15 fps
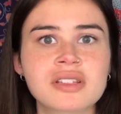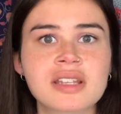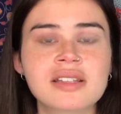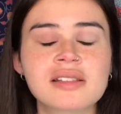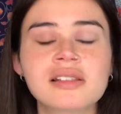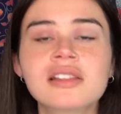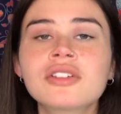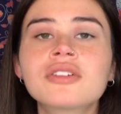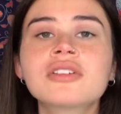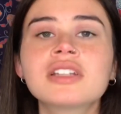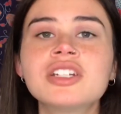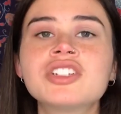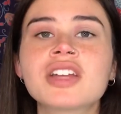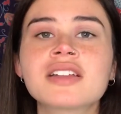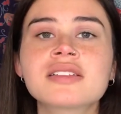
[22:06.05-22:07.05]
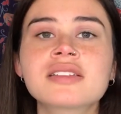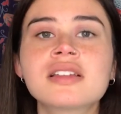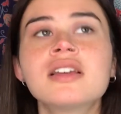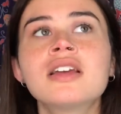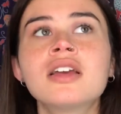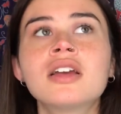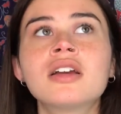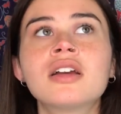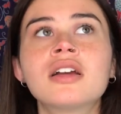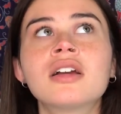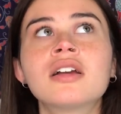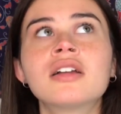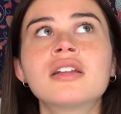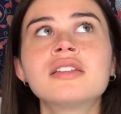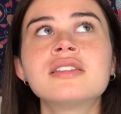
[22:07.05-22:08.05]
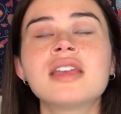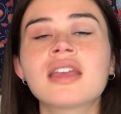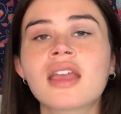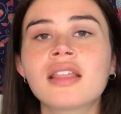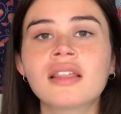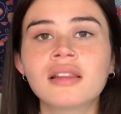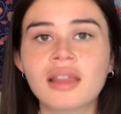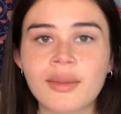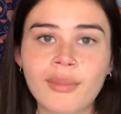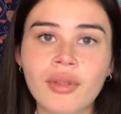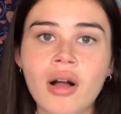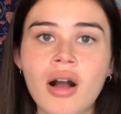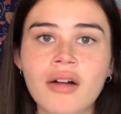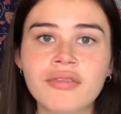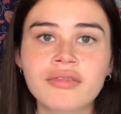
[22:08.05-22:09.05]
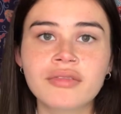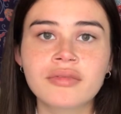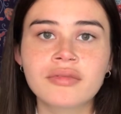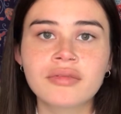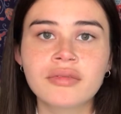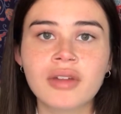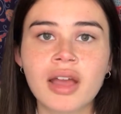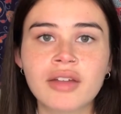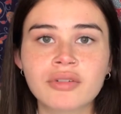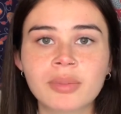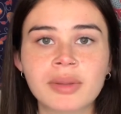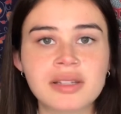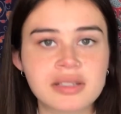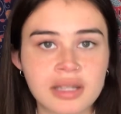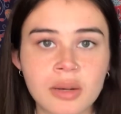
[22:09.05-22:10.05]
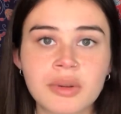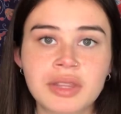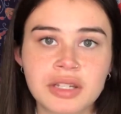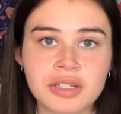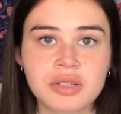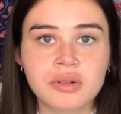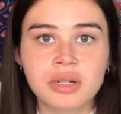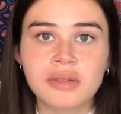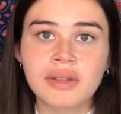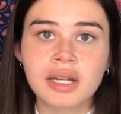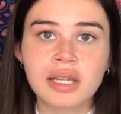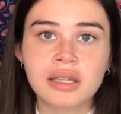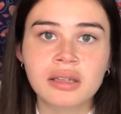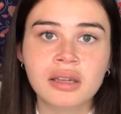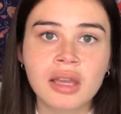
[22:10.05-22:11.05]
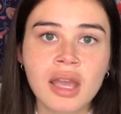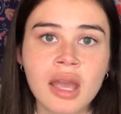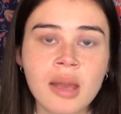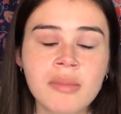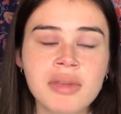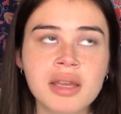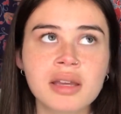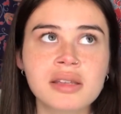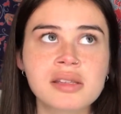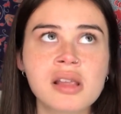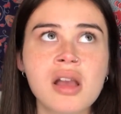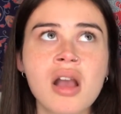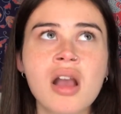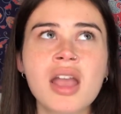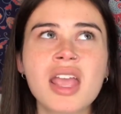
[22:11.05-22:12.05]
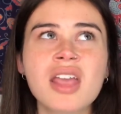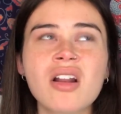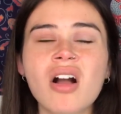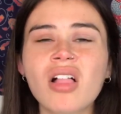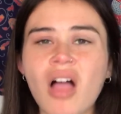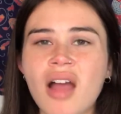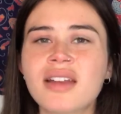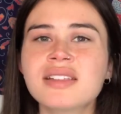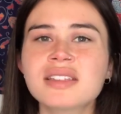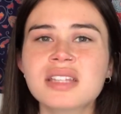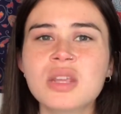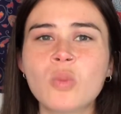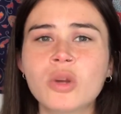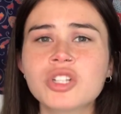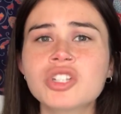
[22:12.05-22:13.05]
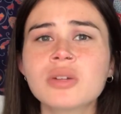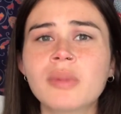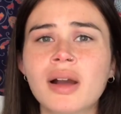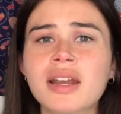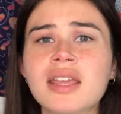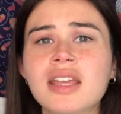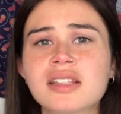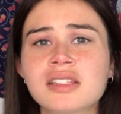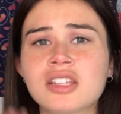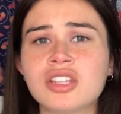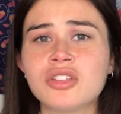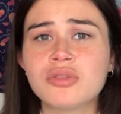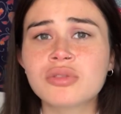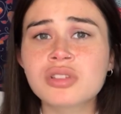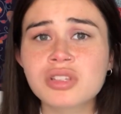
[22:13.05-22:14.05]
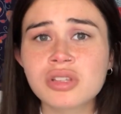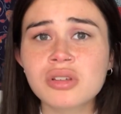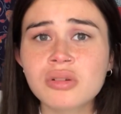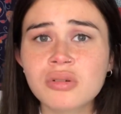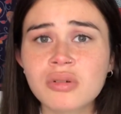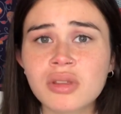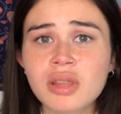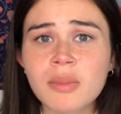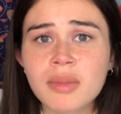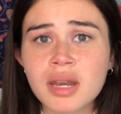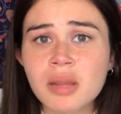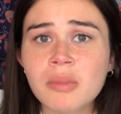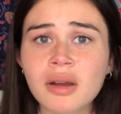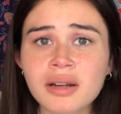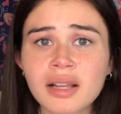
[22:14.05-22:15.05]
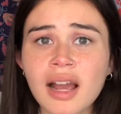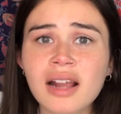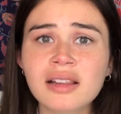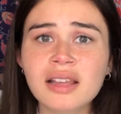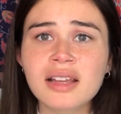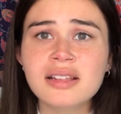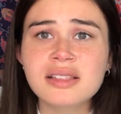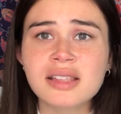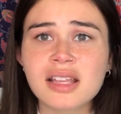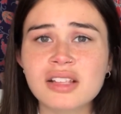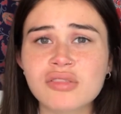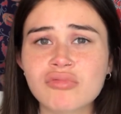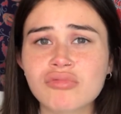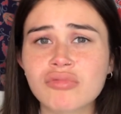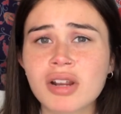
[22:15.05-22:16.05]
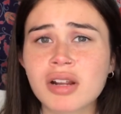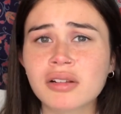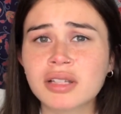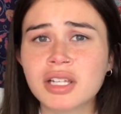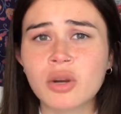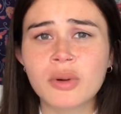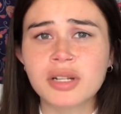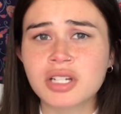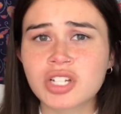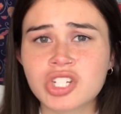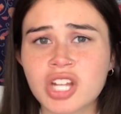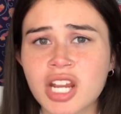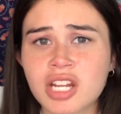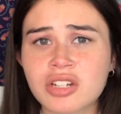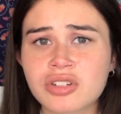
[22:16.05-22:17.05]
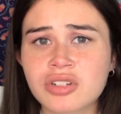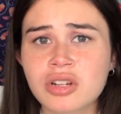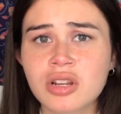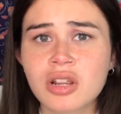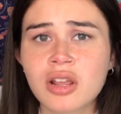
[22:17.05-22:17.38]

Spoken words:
It's literally just taking the label off and replacing it with intuitive eating. Because in all honesty, once your body gets used to the Minnie Maud guidelines, it's rarely going to change.